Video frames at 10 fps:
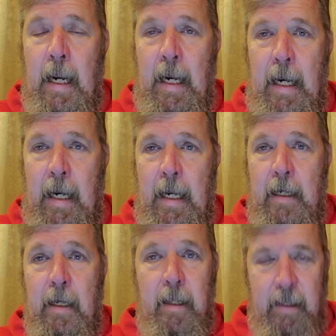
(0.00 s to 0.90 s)

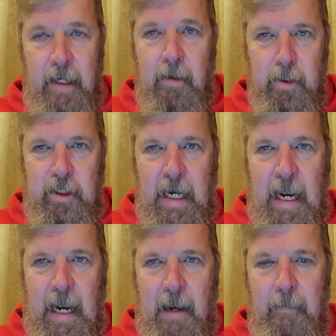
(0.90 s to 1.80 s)
And their
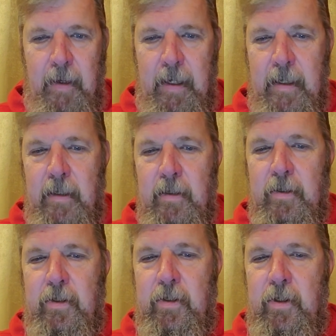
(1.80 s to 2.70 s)
job
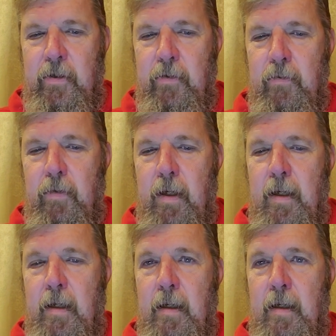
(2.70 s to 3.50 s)
is to